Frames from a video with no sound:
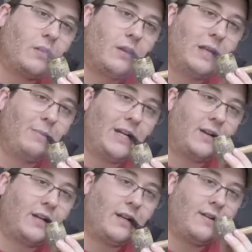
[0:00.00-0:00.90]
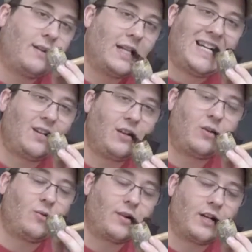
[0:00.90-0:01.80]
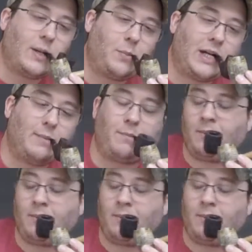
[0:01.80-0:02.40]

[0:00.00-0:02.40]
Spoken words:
the American classic corncob pipe?